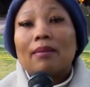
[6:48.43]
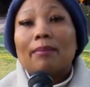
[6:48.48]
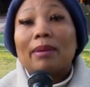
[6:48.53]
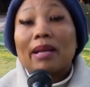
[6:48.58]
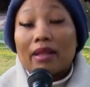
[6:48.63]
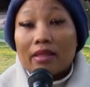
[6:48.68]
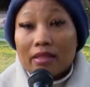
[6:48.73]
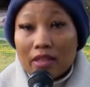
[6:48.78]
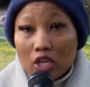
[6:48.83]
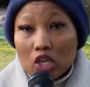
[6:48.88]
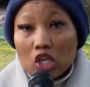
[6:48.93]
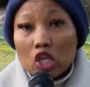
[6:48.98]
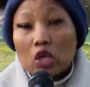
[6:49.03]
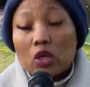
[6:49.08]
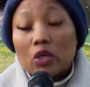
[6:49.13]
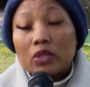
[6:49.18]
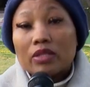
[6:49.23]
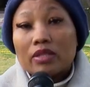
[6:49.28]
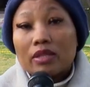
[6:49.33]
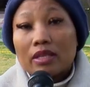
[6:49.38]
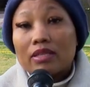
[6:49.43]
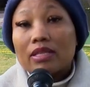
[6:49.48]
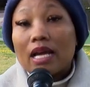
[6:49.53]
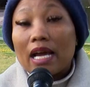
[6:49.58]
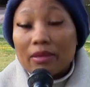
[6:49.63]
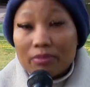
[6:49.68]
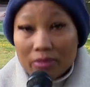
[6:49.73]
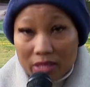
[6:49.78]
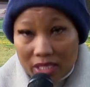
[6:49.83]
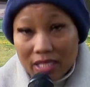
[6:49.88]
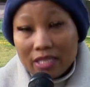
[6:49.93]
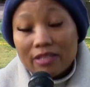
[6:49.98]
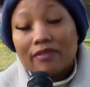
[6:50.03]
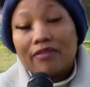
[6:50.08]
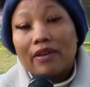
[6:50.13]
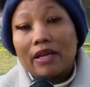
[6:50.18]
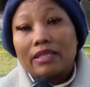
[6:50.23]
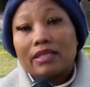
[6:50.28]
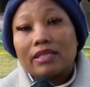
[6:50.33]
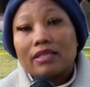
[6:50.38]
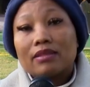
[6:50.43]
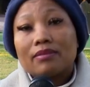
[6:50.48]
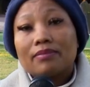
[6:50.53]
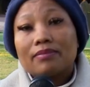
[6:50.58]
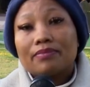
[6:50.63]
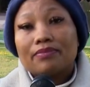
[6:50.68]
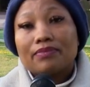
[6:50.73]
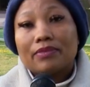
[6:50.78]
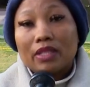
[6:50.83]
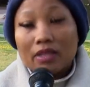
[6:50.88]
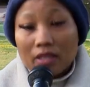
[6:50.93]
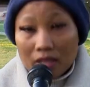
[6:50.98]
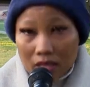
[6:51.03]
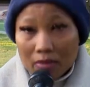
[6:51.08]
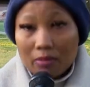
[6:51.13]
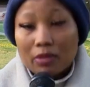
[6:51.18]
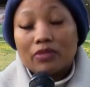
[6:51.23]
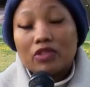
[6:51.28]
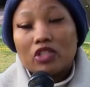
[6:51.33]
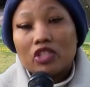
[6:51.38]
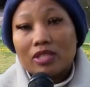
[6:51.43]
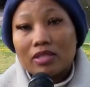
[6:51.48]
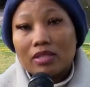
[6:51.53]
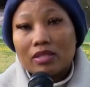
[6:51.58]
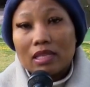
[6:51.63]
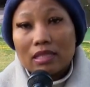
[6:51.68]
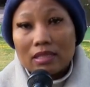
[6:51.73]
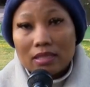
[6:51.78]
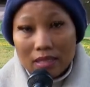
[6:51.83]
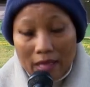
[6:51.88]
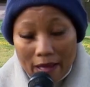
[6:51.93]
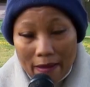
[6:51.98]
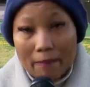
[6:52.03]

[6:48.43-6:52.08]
but i thank god that i'm delivered in the name of Jesus.